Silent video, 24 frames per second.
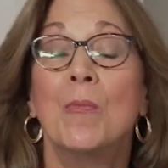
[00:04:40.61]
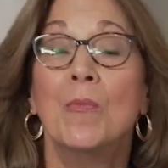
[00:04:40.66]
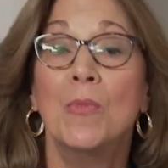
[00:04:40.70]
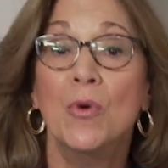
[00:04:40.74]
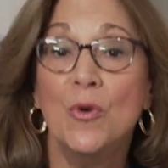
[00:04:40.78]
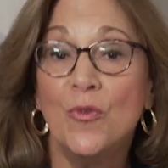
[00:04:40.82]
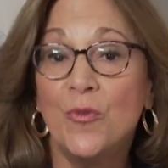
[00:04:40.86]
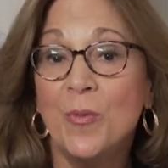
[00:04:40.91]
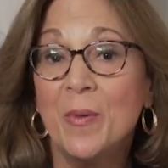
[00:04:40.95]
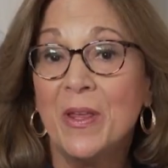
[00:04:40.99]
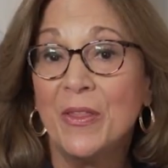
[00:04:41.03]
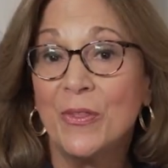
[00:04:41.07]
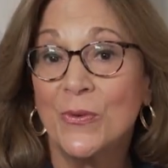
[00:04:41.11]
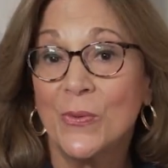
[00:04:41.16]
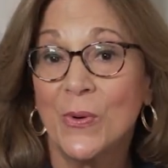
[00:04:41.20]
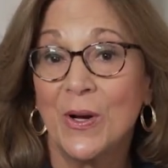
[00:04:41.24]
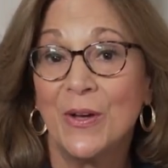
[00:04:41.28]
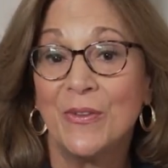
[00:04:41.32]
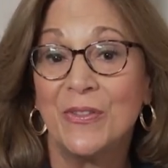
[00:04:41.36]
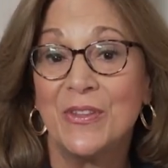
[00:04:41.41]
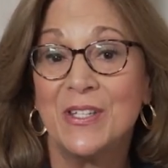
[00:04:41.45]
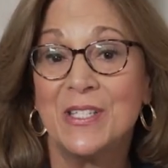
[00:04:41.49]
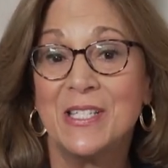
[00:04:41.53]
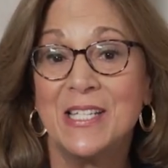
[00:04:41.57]
Movement
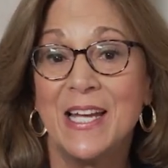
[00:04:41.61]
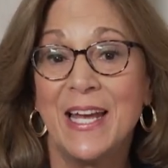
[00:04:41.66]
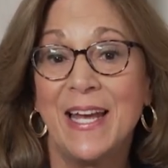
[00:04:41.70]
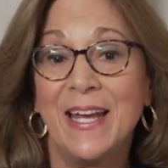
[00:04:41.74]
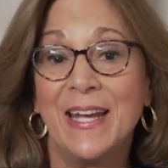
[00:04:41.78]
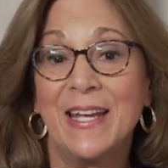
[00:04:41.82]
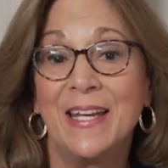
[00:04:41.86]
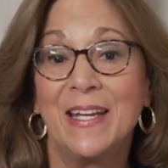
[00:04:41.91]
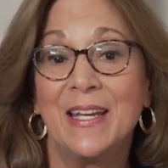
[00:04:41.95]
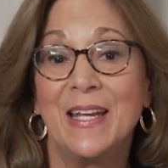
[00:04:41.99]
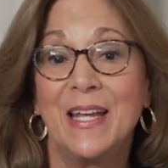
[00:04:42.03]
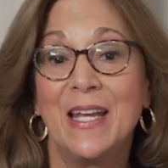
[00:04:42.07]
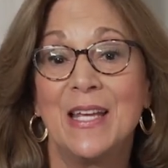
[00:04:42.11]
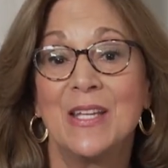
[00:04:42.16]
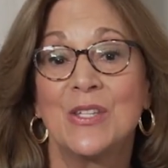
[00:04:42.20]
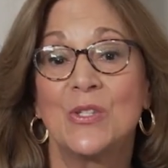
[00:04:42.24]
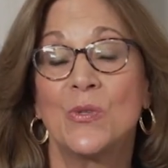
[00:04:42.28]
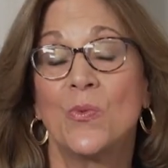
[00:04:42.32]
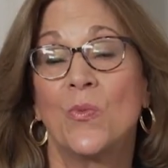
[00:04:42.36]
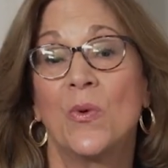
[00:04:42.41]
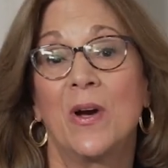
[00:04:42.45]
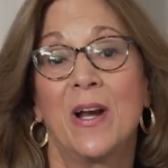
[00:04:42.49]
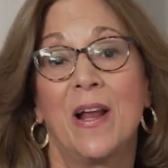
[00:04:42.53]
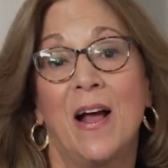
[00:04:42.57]
throughout the day
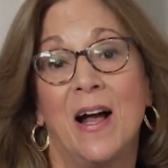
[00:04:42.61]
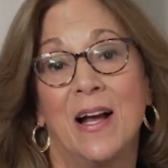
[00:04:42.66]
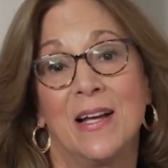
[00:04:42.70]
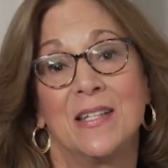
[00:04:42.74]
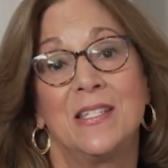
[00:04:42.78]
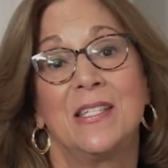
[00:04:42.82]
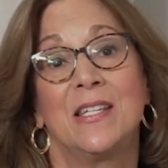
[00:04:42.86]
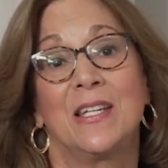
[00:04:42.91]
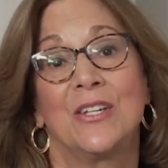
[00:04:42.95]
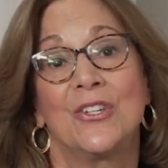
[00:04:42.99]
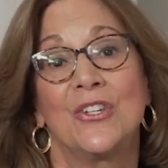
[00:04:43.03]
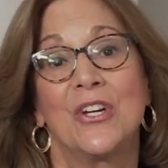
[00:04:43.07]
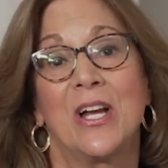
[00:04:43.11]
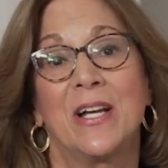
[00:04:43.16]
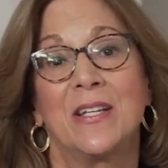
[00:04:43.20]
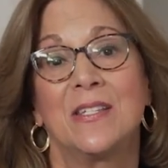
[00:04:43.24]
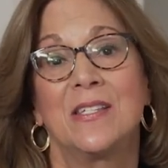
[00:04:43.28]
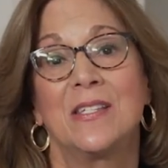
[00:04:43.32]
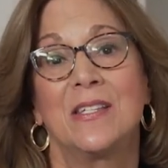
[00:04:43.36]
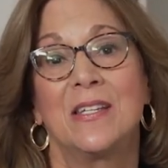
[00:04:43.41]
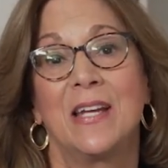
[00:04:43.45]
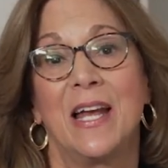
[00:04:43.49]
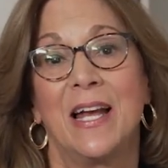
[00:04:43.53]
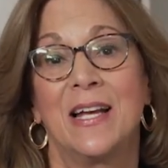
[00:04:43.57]
is what I
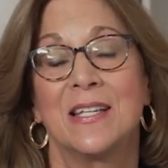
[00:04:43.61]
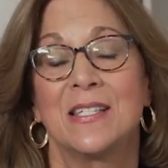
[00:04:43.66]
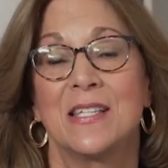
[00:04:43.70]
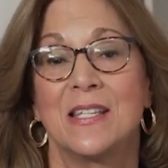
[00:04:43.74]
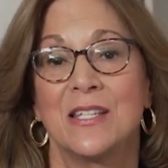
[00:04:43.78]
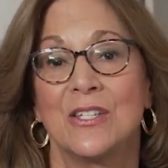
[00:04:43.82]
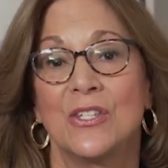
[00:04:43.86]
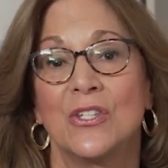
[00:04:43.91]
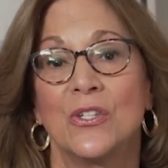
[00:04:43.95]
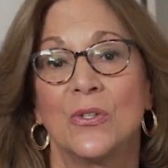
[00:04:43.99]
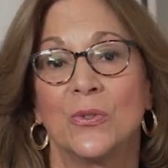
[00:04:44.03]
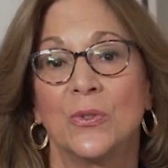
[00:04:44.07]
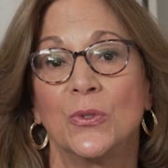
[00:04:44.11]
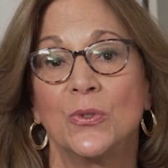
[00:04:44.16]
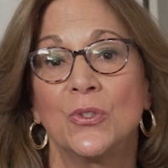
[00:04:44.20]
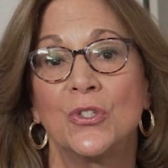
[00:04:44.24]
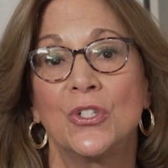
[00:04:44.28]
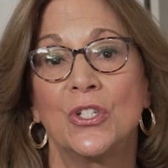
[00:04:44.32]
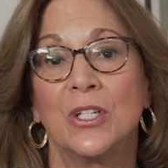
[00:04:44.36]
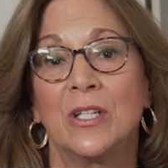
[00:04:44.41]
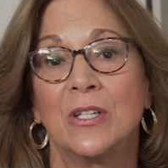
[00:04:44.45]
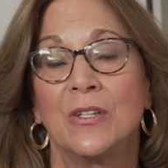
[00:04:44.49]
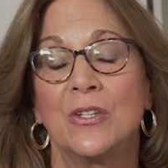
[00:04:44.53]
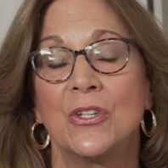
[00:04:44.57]
suggest as the
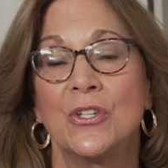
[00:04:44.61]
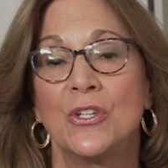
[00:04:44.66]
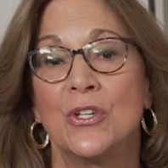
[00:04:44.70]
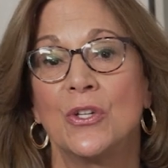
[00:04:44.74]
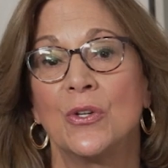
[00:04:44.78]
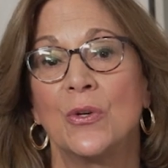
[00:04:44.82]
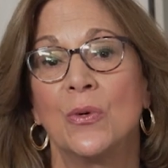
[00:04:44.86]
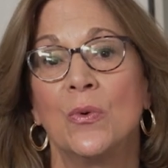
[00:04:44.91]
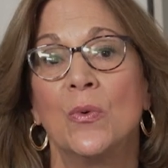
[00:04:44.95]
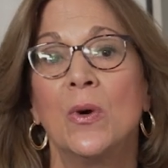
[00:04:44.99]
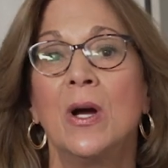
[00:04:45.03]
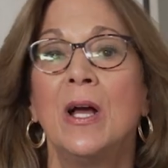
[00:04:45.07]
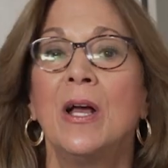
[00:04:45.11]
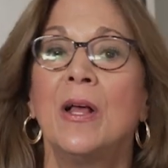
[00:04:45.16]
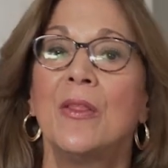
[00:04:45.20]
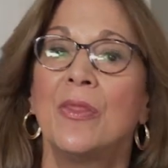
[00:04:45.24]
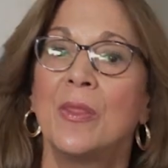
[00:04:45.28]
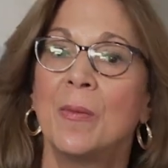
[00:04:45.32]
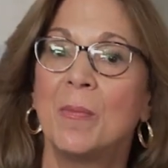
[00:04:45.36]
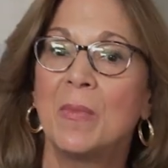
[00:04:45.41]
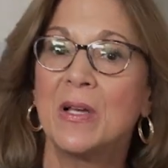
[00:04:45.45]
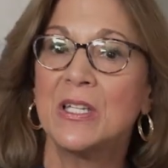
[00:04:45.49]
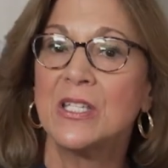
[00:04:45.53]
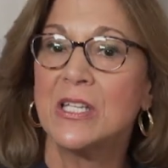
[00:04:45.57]
solution to
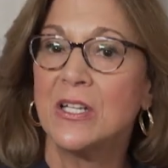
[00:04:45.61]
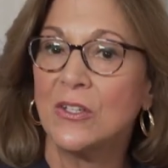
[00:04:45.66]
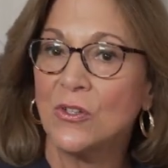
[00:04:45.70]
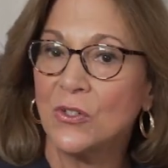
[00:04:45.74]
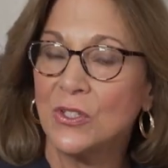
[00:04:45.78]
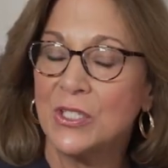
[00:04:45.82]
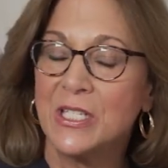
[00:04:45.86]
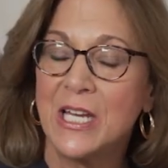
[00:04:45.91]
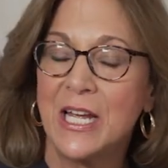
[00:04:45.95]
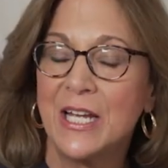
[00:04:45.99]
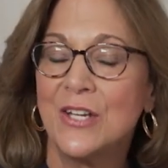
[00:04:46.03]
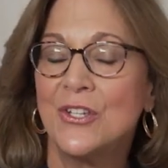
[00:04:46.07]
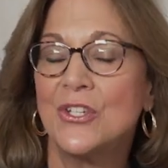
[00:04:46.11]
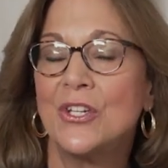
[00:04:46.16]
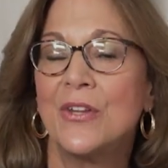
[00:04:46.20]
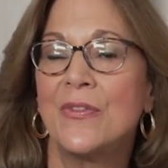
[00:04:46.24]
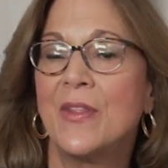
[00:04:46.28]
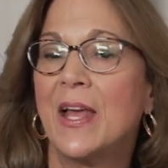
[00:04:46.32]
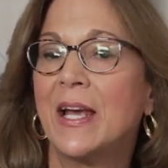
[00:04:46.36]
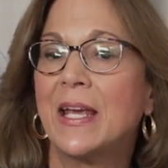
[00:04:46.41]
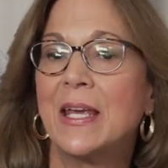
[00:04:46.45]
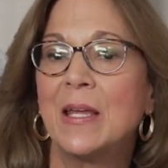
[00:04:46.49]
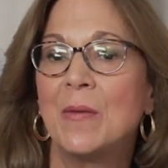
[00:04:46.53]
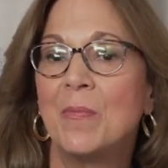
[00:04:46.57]
the muscular
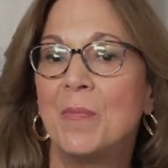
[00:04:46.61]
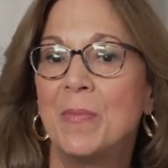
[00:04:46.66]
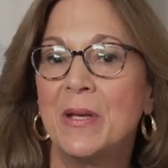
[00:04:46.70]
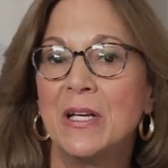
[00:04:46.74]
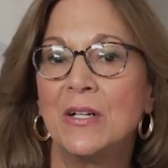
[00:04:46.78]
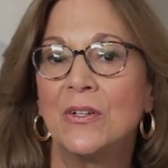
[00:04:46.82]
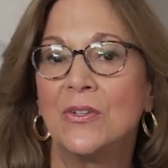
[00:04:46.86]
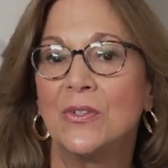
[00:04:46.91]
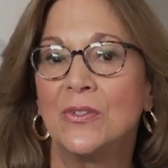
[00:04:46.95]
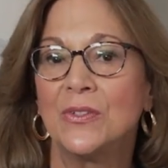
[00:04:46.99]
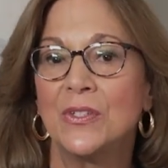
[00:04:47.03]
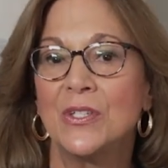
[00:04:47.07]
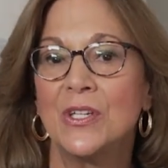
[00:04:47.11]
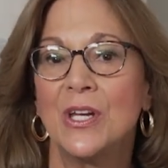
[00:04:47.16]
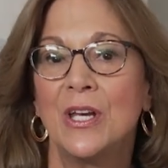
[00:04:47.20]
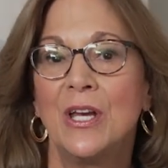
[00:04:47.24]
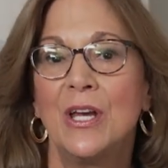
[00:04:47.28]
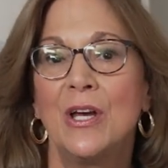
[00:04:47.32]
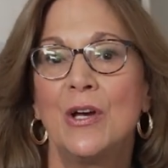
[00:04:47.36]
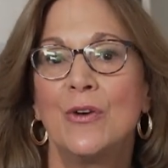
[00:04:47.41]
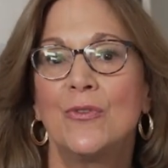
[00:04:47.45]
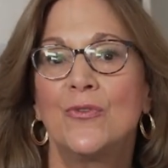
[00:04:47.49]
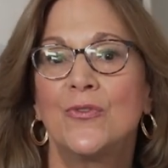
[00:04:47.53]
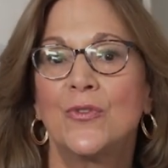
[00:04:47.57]
tension that can build
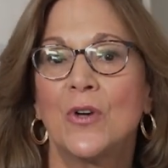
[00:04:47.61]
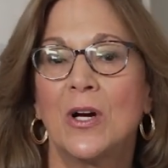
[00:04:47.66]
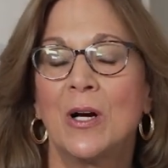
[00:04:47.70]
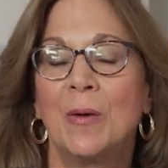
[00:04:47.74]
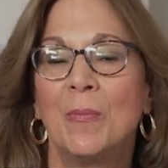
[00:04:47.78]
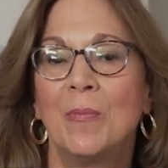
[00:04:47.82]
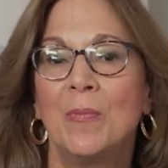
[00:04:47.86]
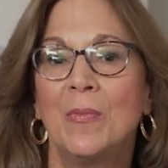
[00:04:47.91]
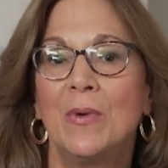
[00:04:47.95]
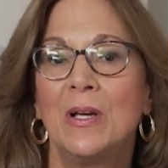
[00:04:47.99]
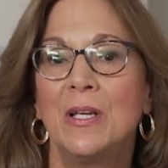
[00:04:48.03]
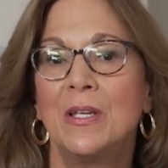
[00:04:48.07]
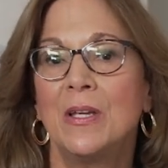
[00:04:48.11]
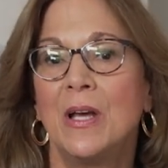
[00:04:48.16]
from